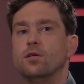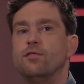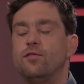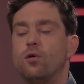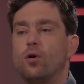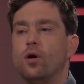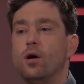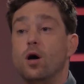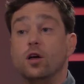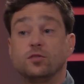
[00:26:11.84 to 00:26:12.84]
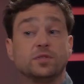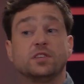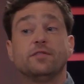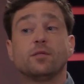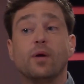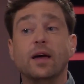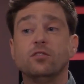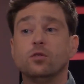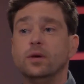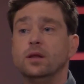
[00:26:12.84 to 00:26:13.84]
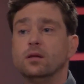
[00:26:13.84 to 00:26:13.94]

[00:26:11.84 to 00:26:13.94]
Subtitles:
For a specific brand, you mean?